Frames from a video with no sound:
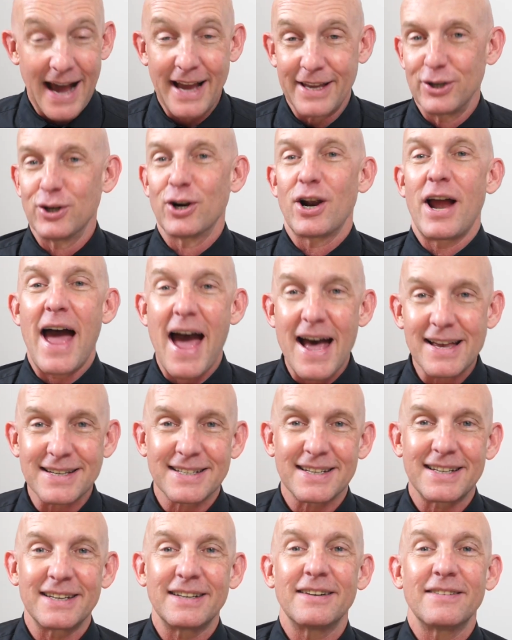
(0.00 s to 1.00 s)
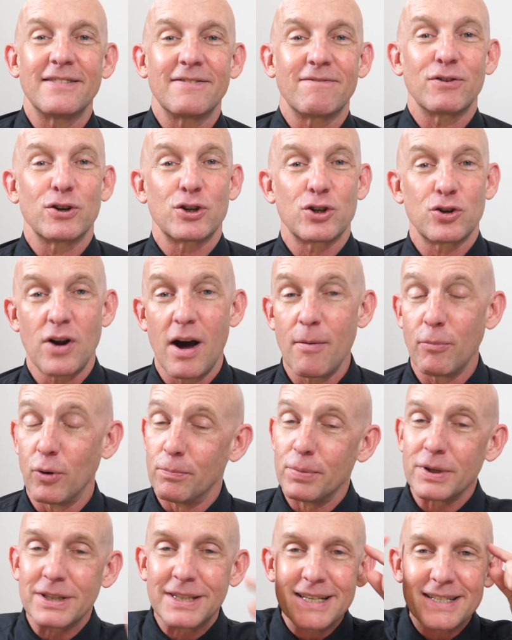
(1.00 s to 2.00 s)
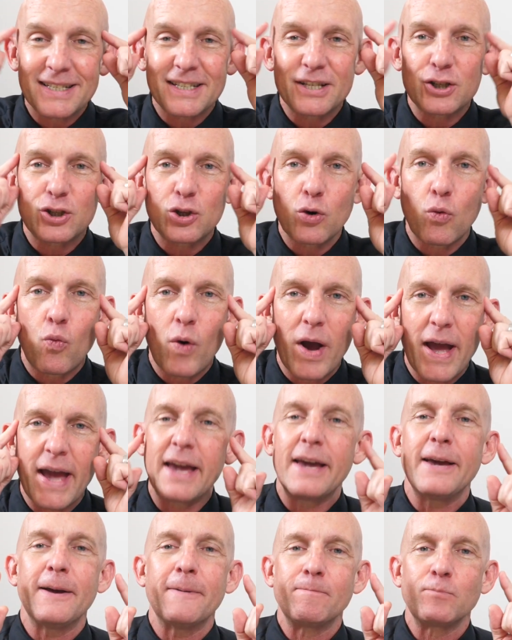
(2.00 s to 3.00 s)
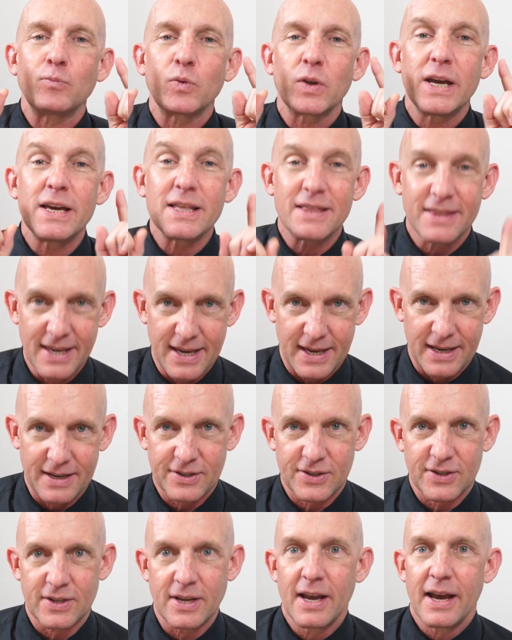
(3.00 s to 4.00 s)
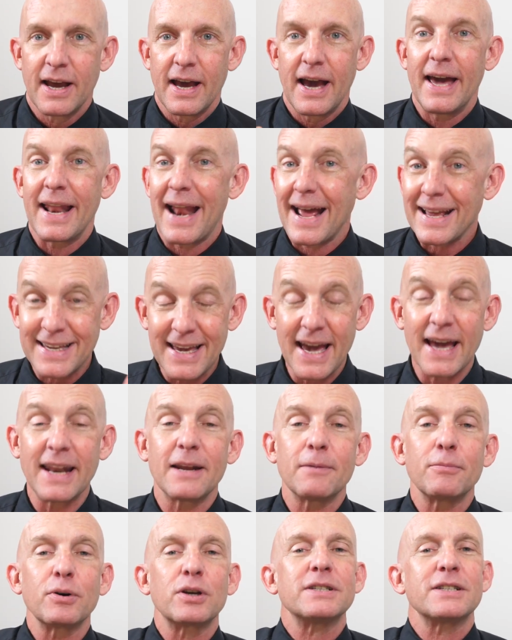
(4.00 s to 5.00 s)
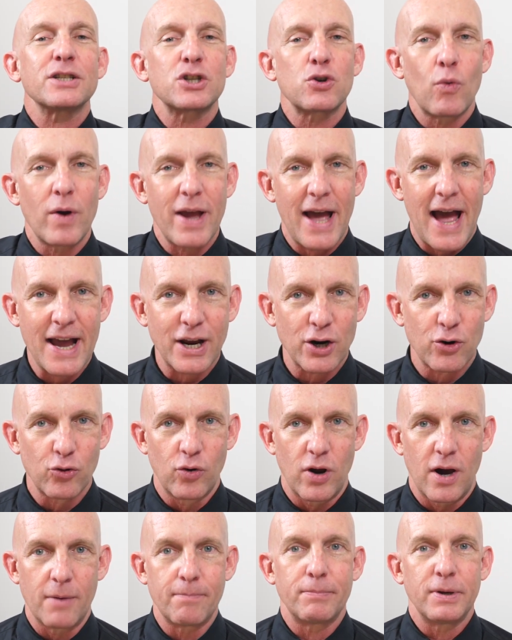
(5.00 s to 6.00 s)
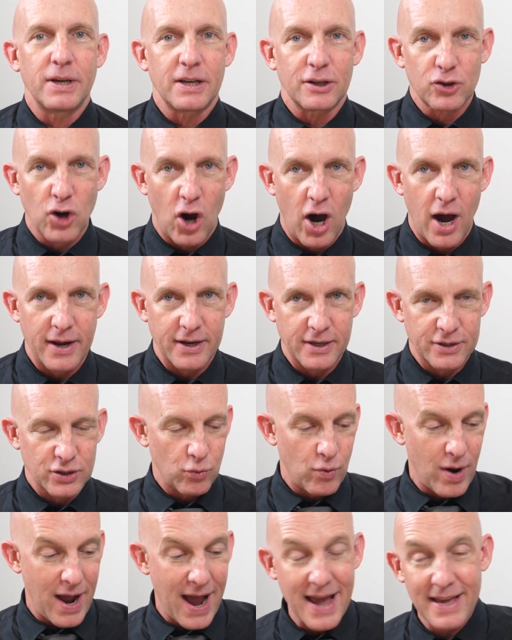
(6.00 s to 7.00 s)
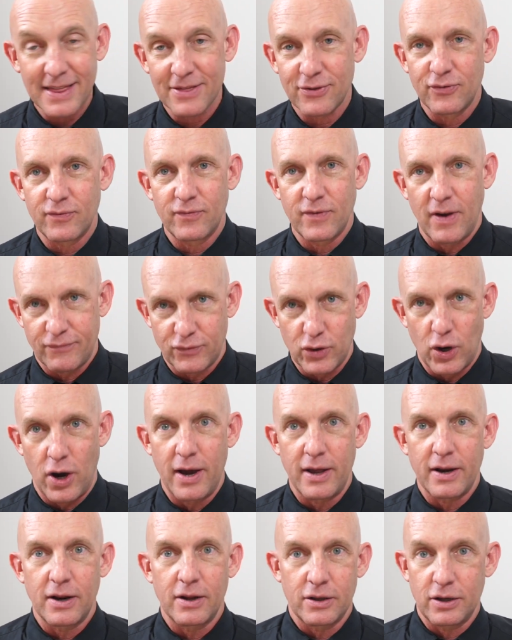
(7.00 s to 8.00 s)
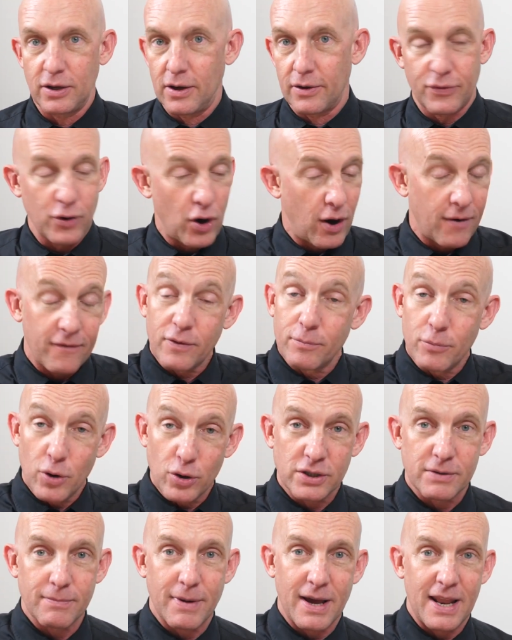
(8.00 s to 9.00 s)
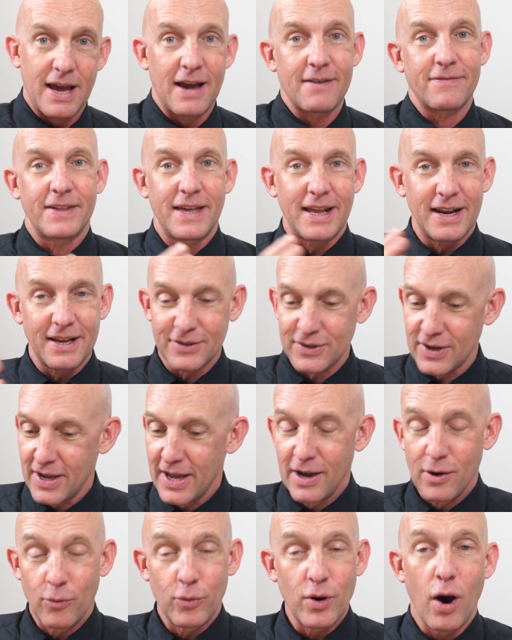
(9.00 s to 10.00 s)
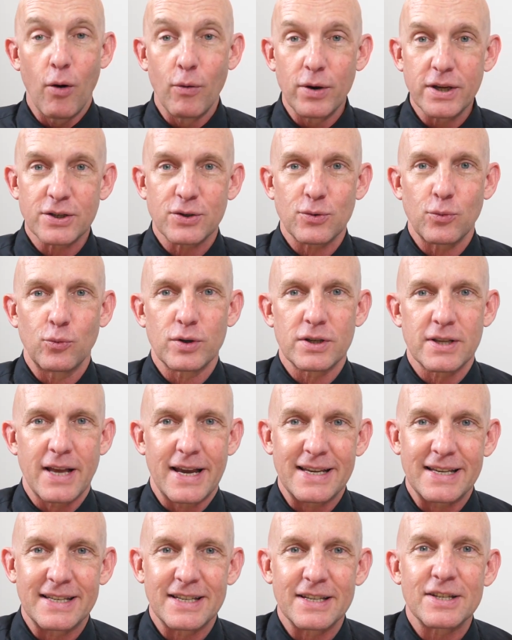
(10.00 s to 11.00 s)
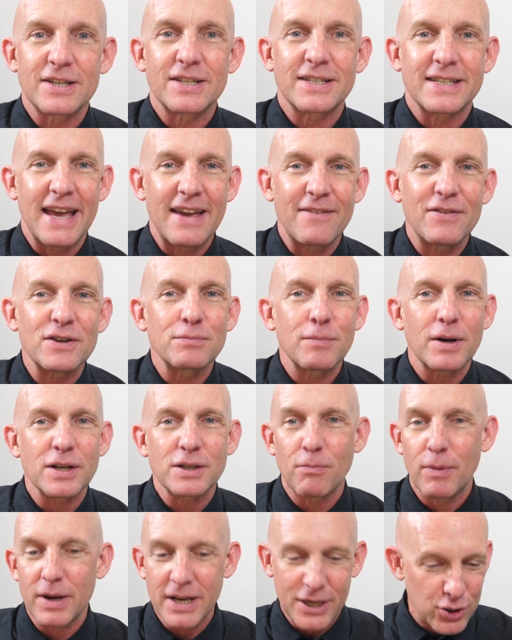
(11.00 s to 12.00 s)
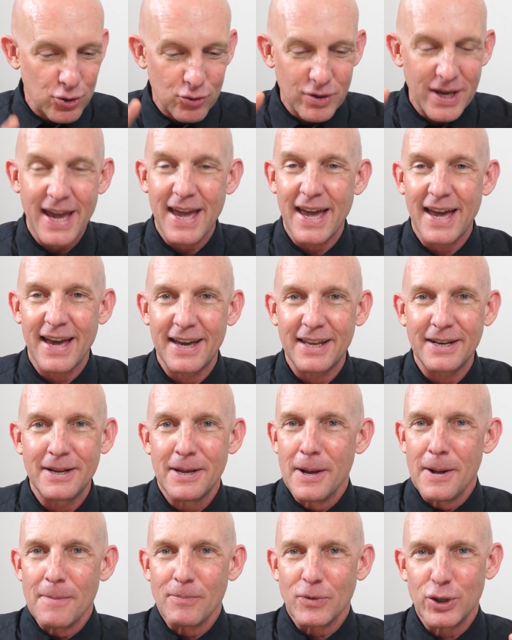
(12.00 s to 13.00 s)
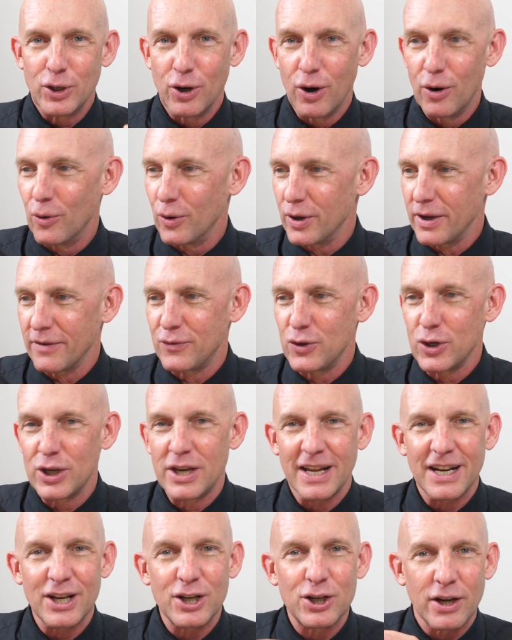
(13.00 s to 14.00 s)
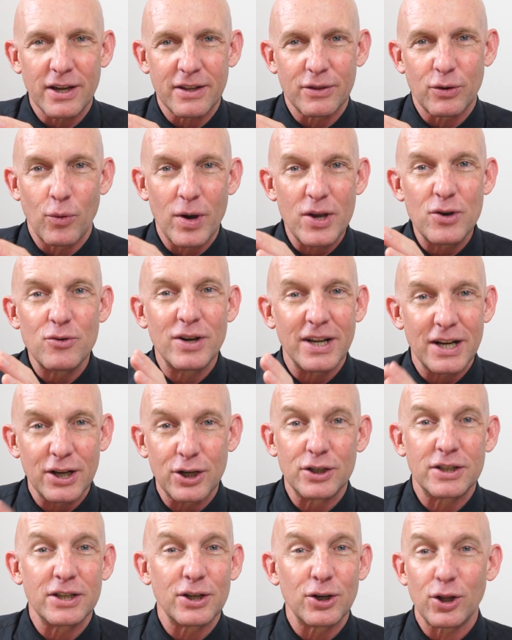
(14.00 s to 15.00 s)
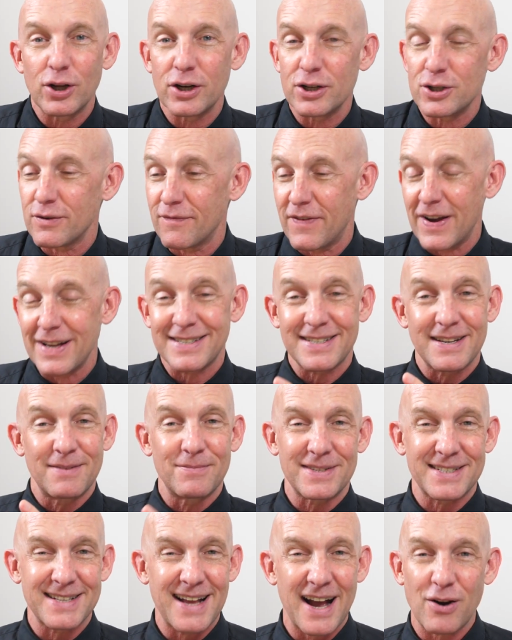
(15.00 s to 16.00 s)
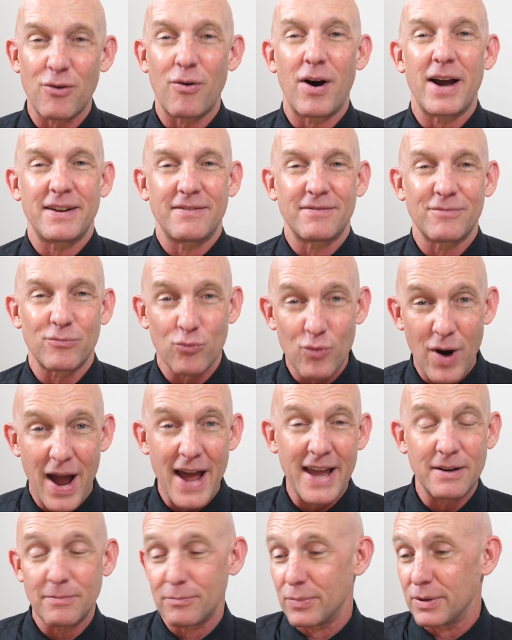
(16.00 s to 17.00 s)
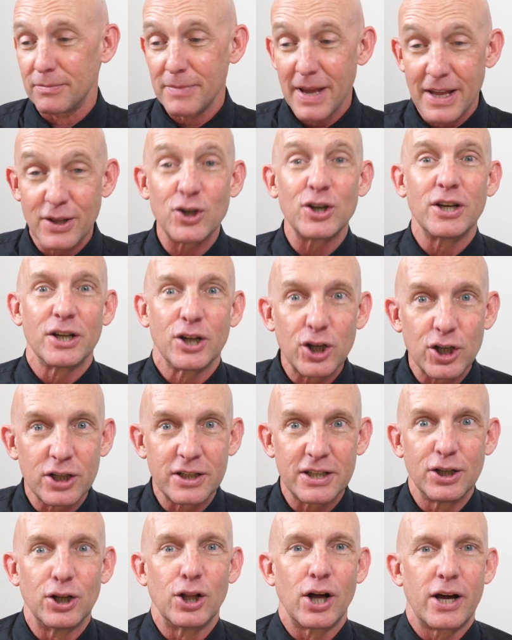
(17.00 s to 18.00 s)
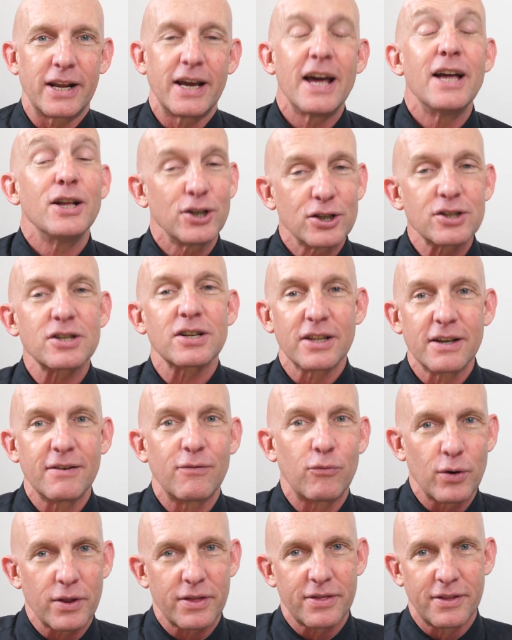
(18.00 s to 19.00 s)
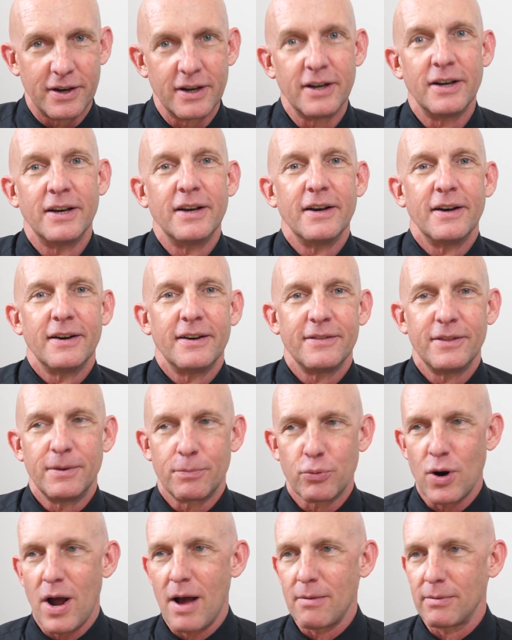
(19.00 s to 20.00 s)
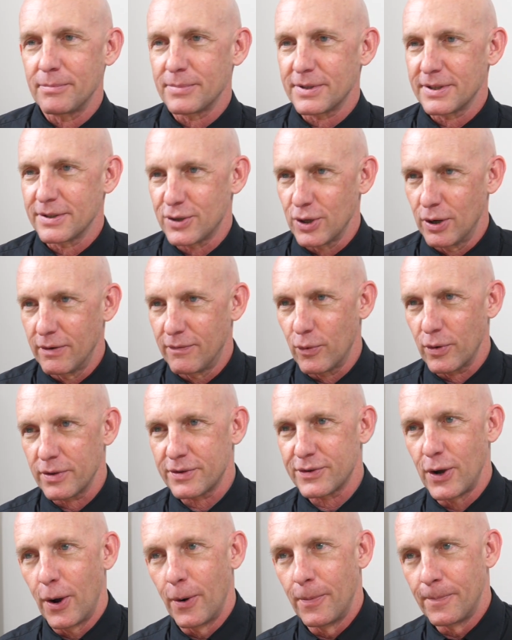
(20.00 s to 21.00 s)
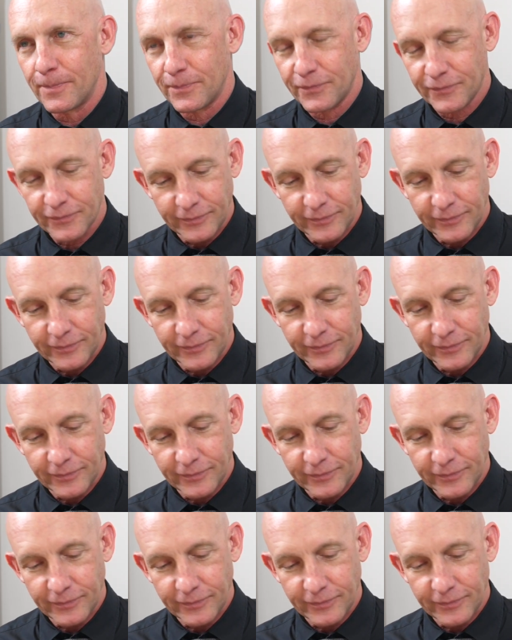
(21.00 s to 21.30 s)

you're asking for trouble. But this is the way he thinks. And I get it because it's the way I grew up being taught. It's the way I that thought uh, thought for most of my life, and that is we always was like save as much money as you can. You know, if you get a good, the way you get a good deal on is you find something that's not quite right, but man, you can get a good deal on it, and you just live with the the problems and so forth. So